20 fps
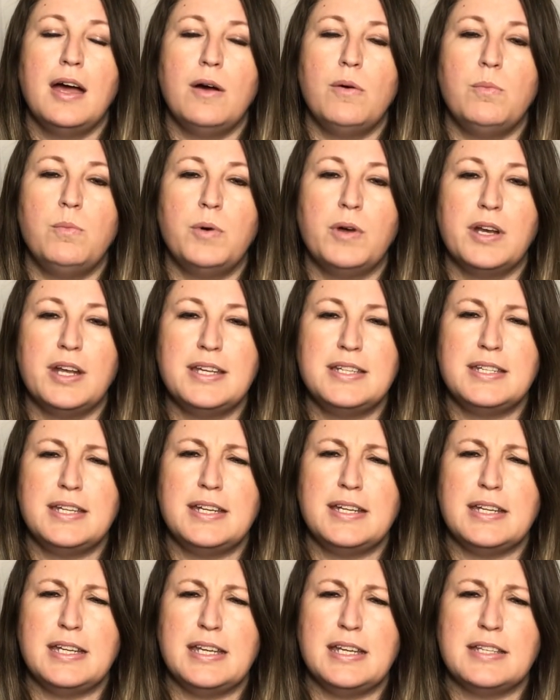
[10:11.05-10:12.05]
And what I
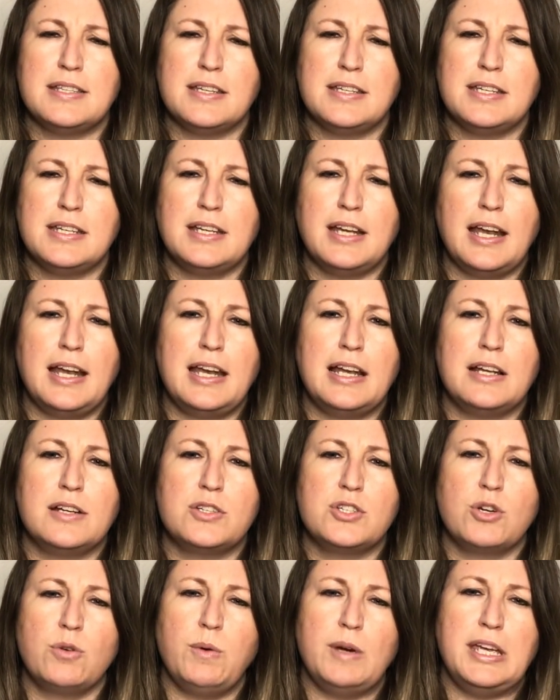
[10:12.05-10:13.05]
did is I did a little
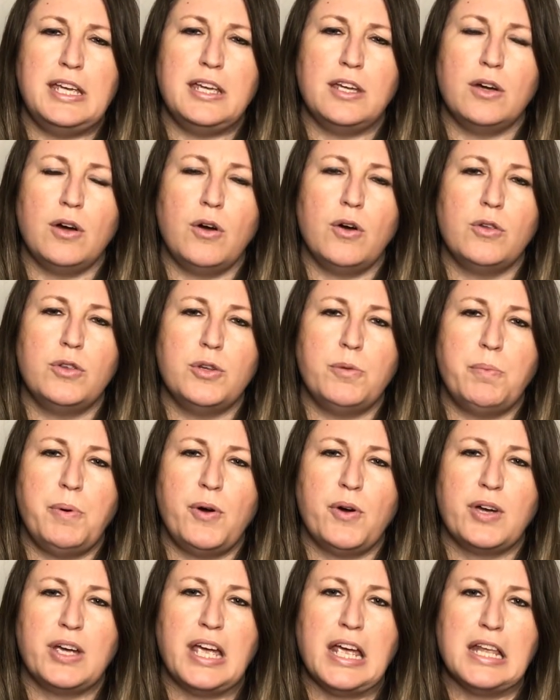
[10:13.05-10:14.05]
tweak on the
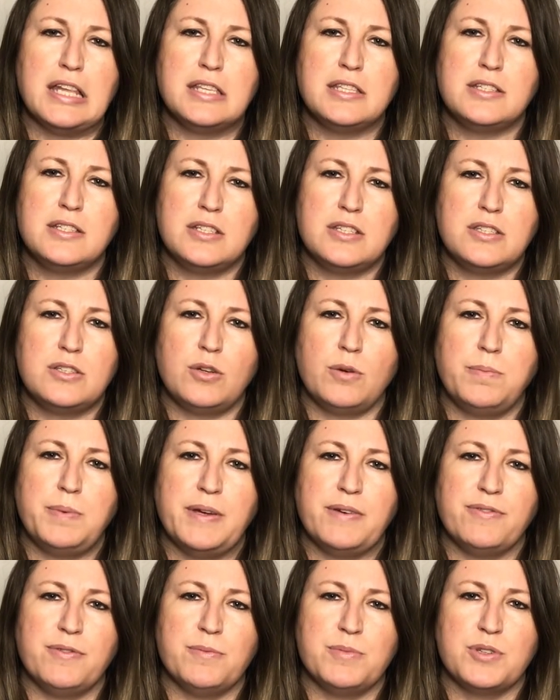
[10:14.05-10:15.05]
pockets to stop
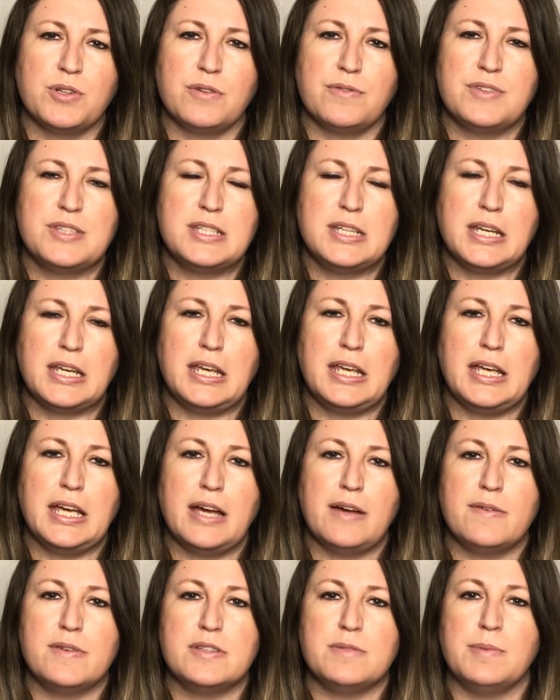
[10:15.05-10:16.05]
it from sort of sticking
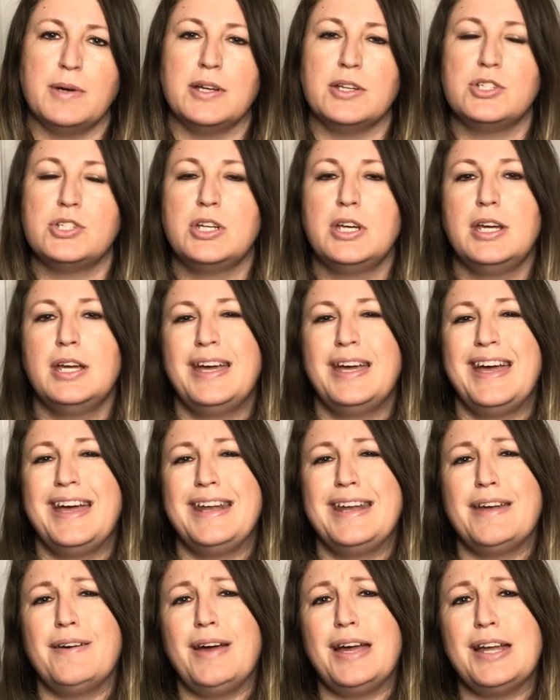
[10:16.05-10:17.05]
out as much.
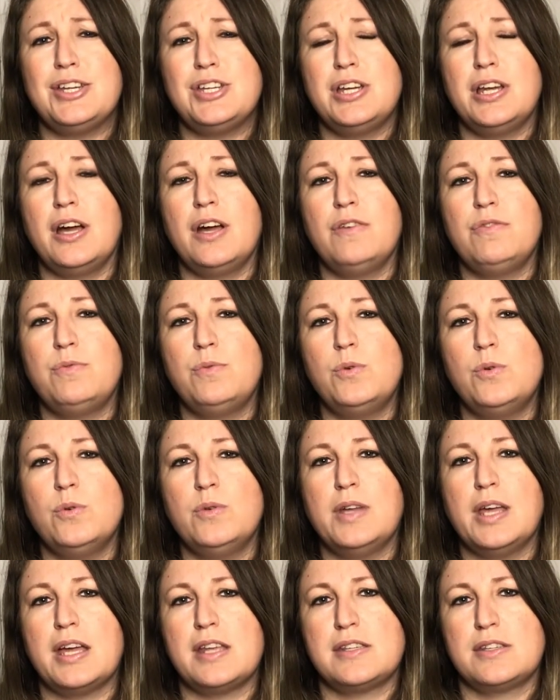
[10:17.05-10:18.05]
Now actually I've worn
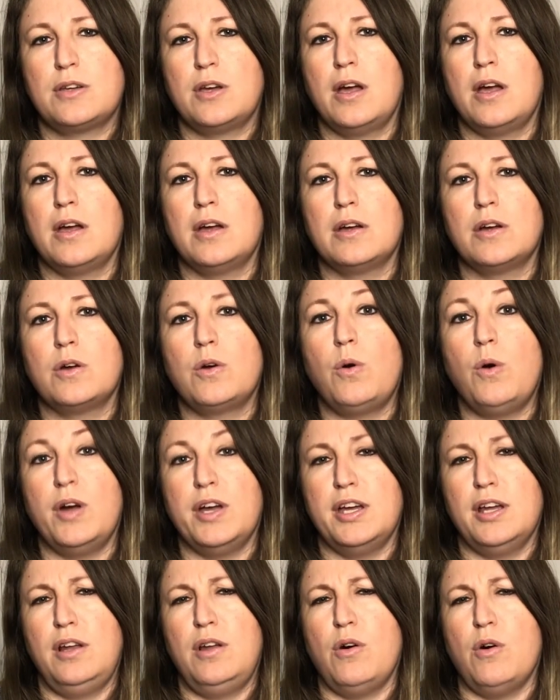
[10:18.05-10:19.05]
that skirt
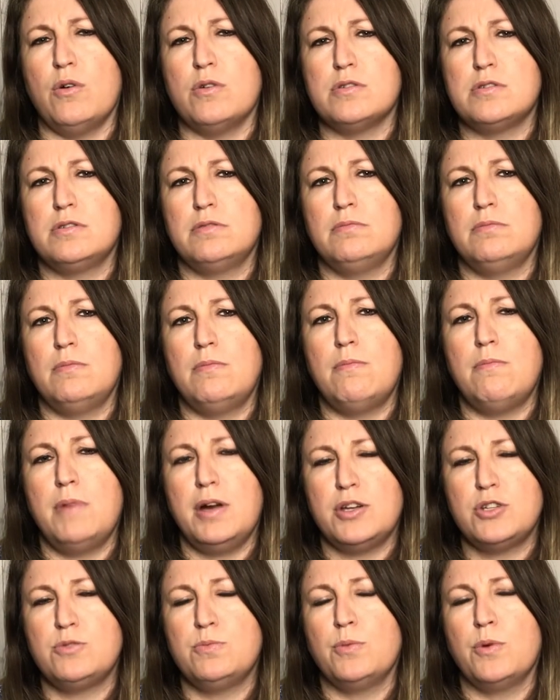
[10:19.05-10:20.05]
quite a lot,
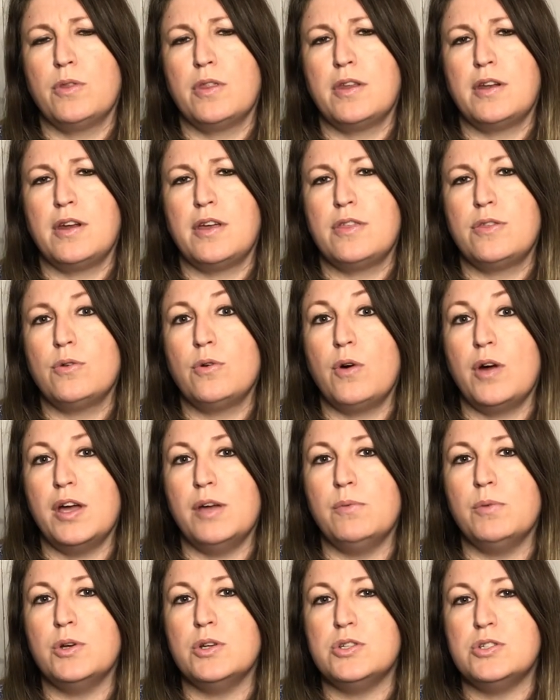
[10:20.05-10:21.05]
much more than I thought I
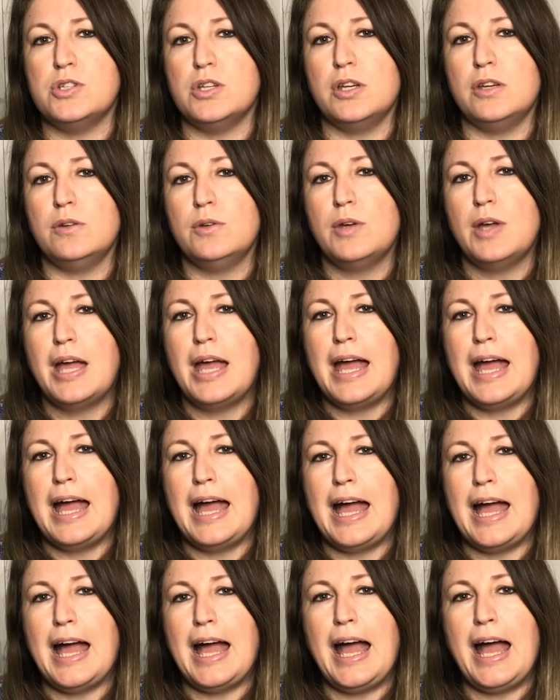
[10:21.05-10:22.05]
would do,
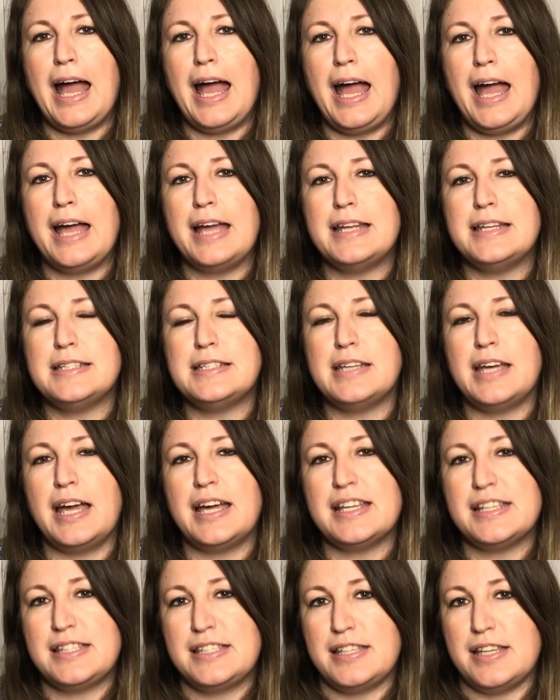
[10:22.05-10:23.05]
and
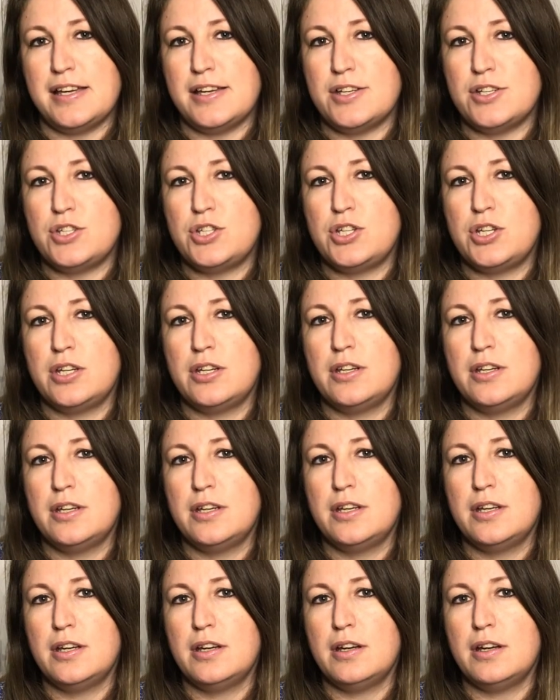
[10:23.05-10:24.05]
as such
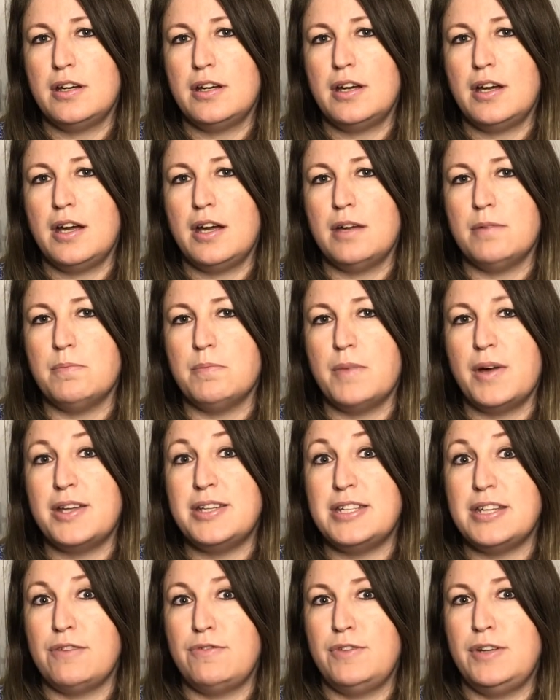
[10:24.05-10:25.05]
I
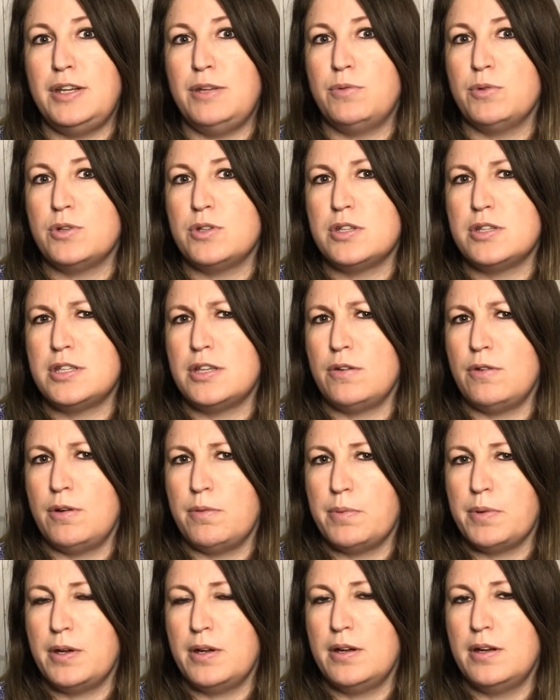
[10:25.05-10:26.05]
definitely want to sew up
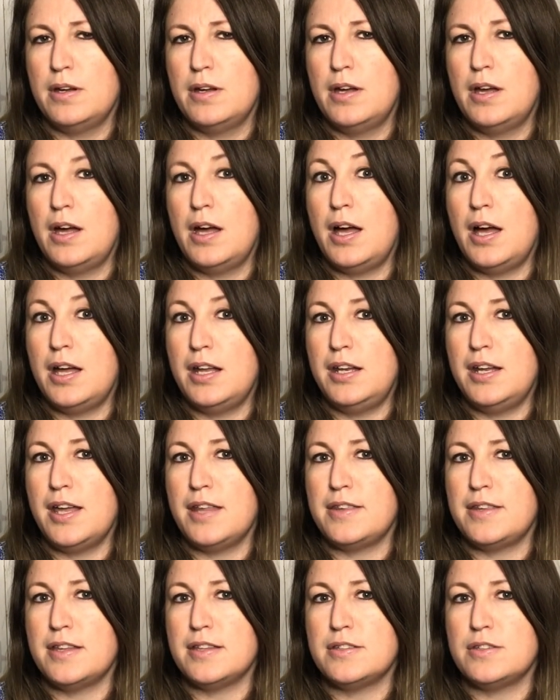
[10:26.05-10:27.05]

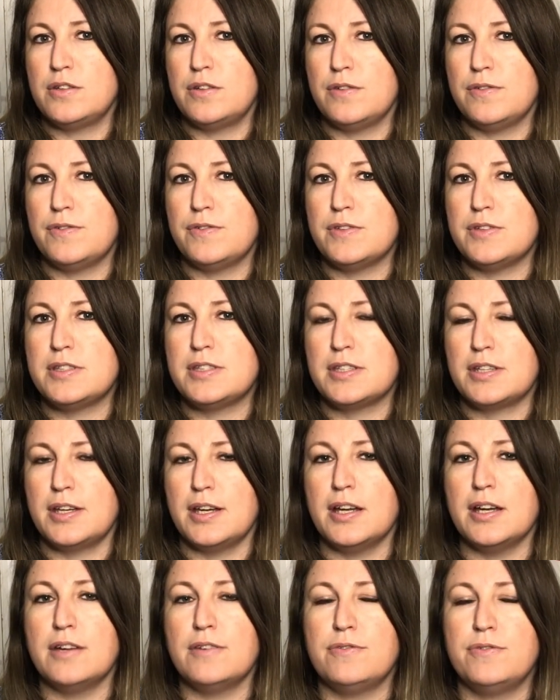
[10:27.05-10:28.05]
another sort of
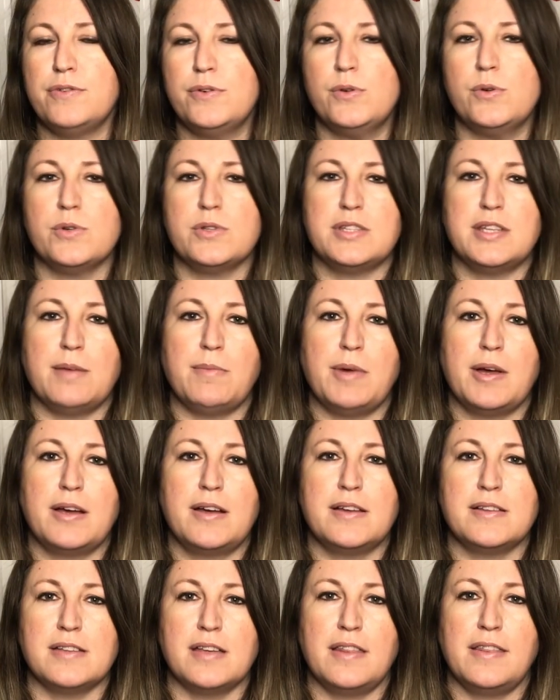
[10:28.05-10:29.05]
skirt for summer
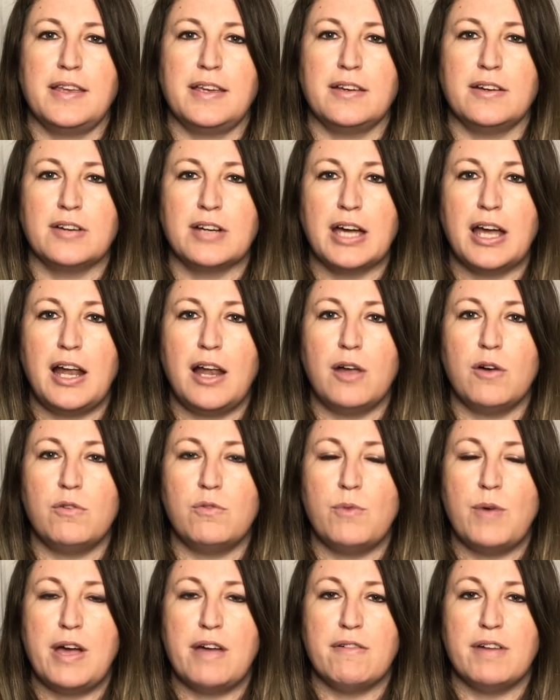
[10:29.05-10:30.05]
because I think I'll get a lot of
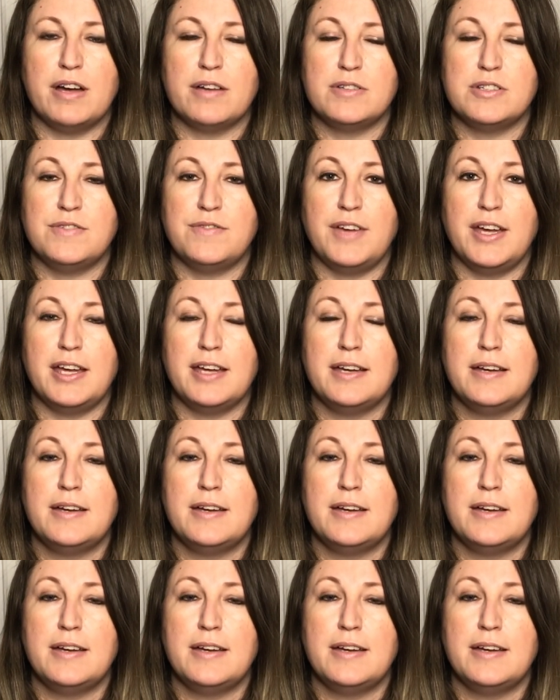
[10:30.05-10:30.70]
wear out of it,